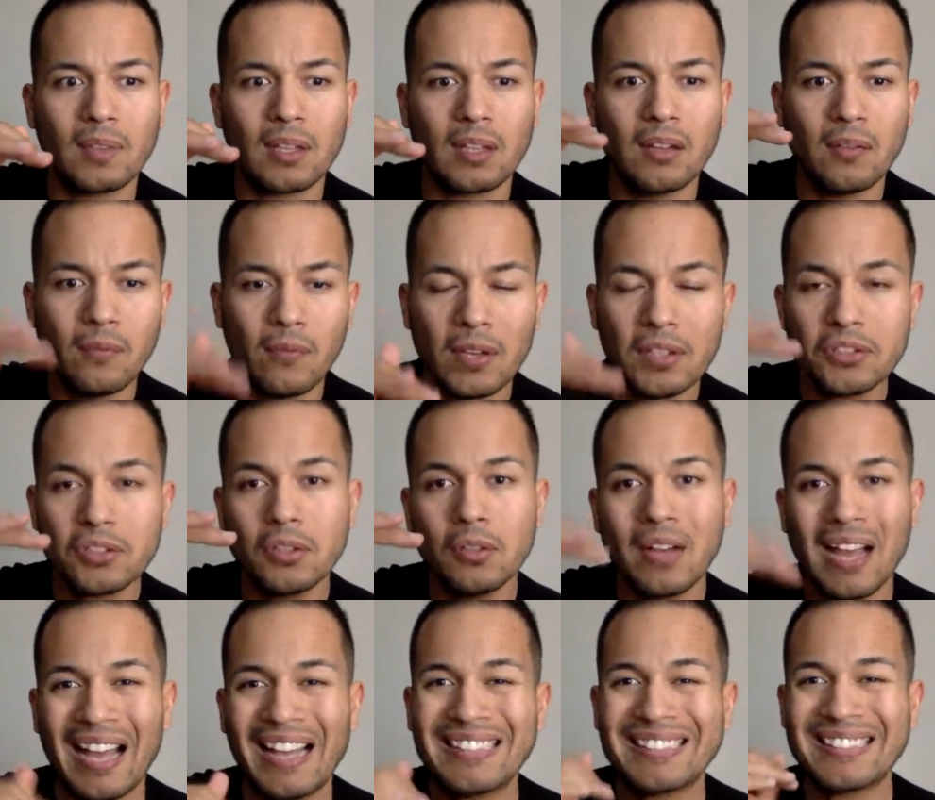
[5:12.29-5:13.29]
Conventional
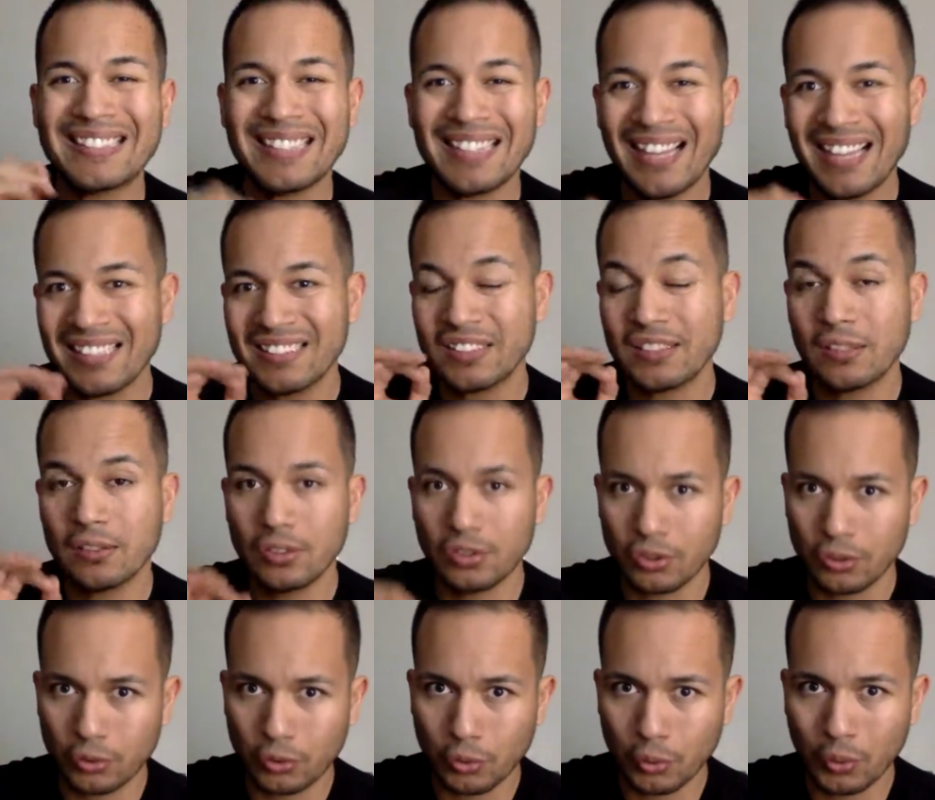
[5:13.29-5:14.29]
has less
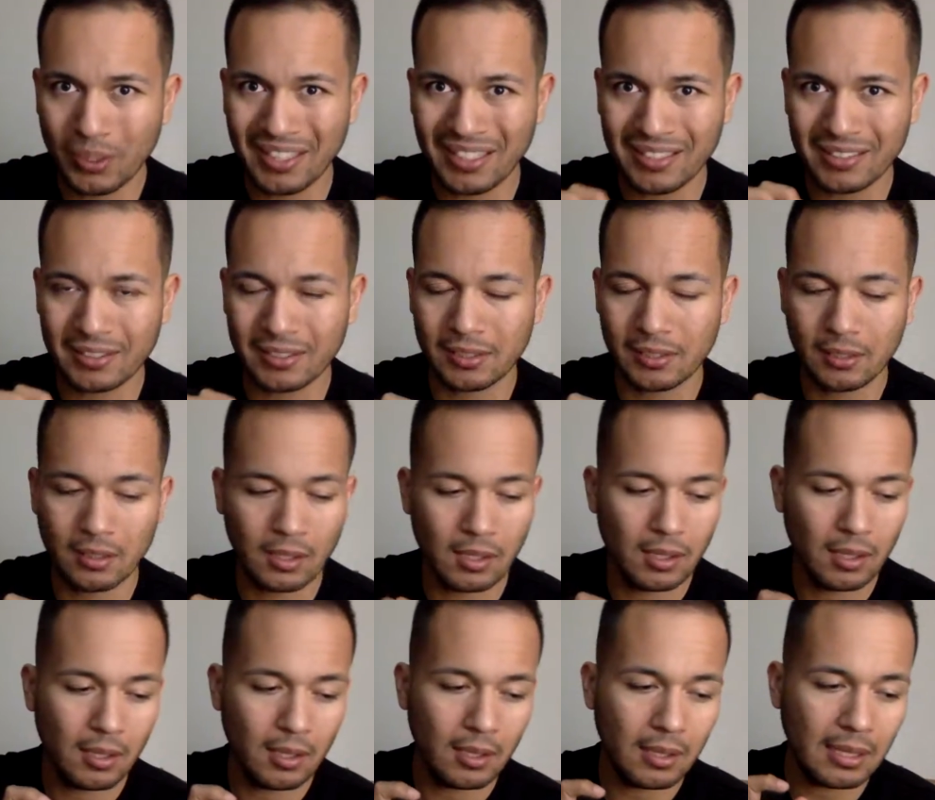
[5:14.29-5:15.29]
strict
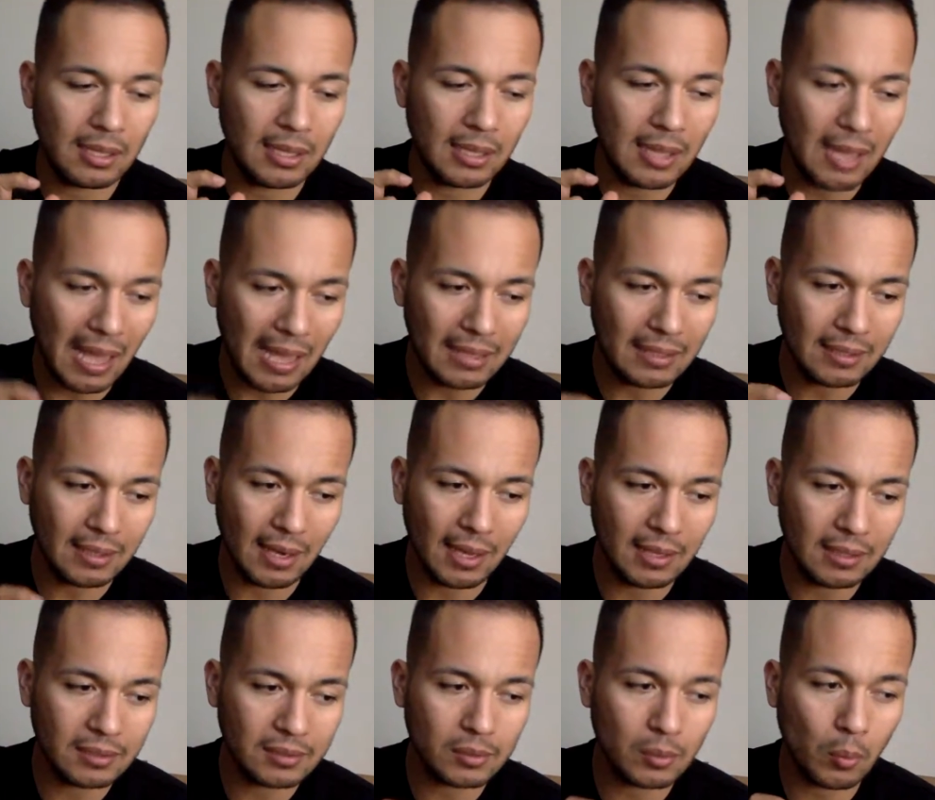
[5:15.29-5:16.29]

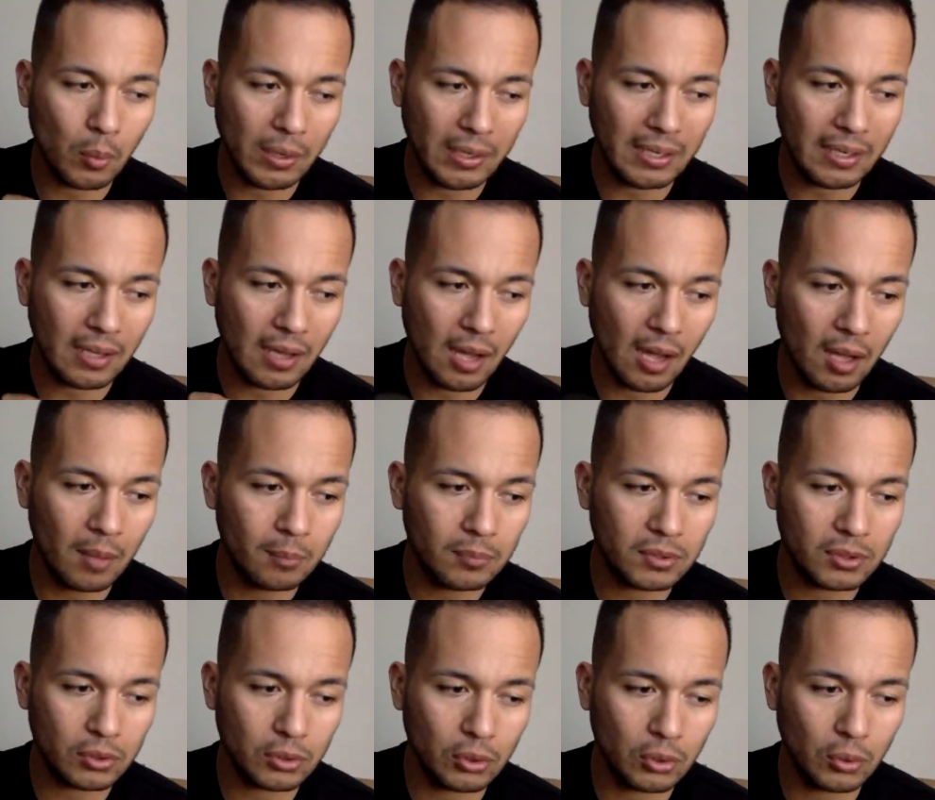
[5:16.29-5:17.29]
guidelines when it
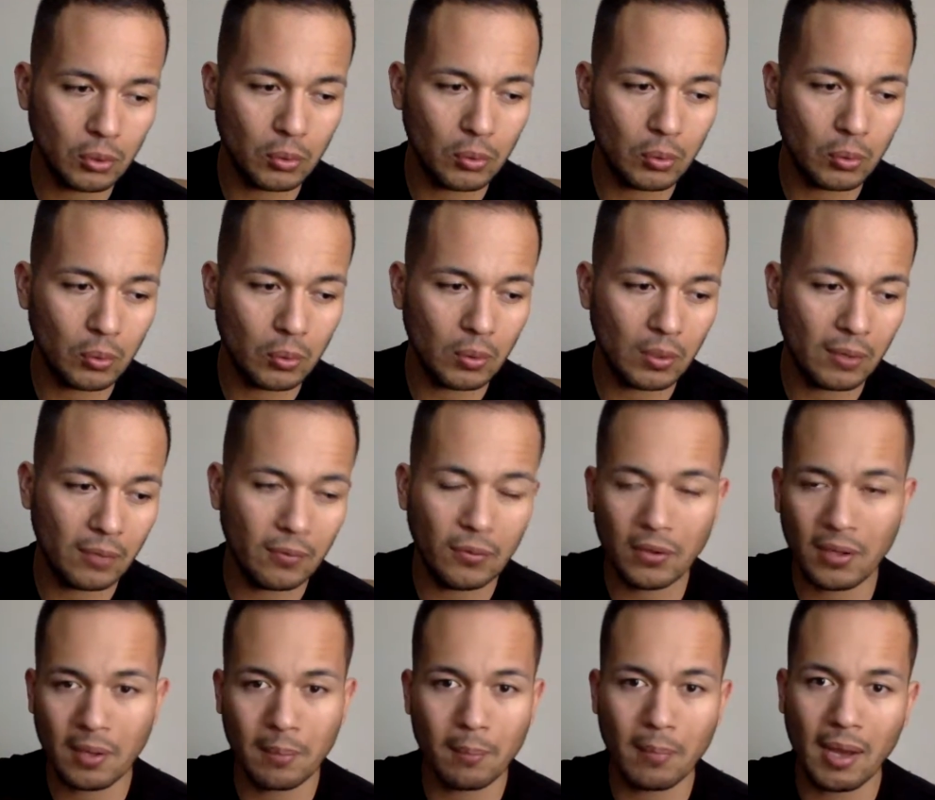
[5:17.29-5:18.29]
comes to if
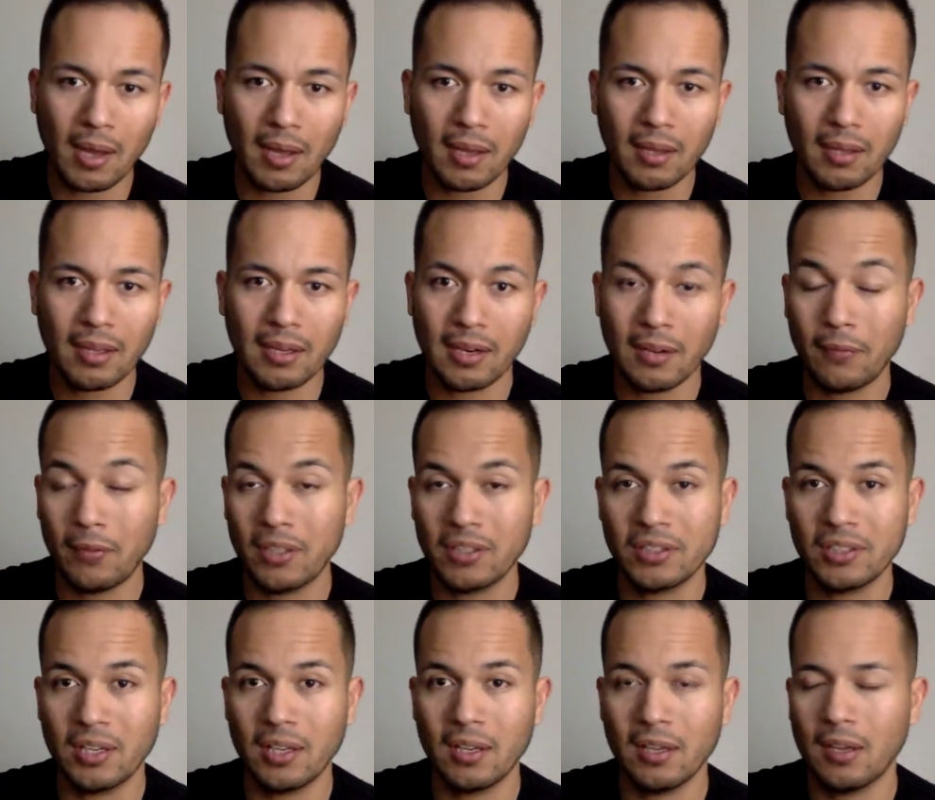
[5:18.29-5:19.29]
you can buy an
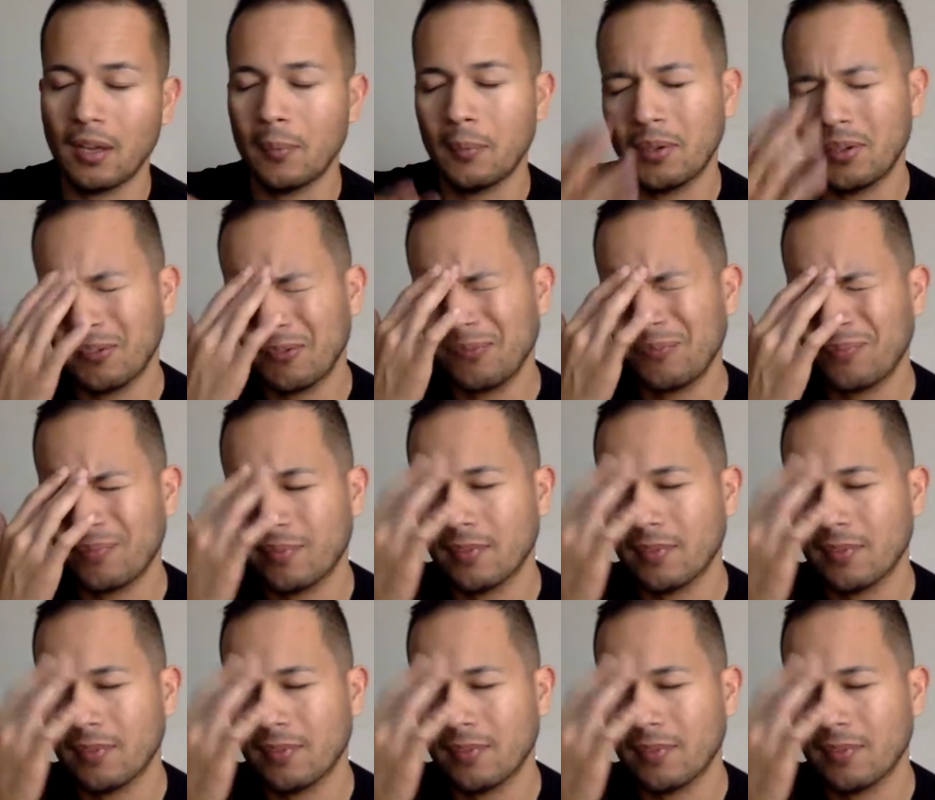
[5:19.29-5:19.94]
FHA. I mean,